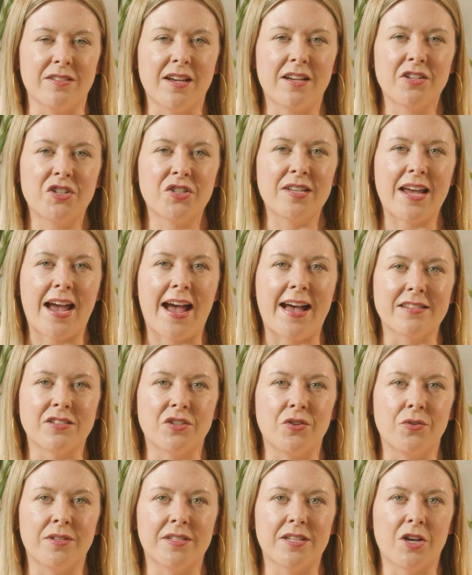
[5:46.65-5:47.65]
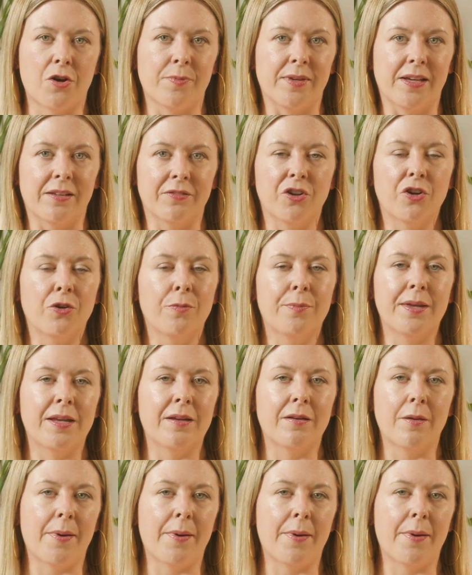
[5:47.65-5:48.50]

I just ask you to tell me a little bit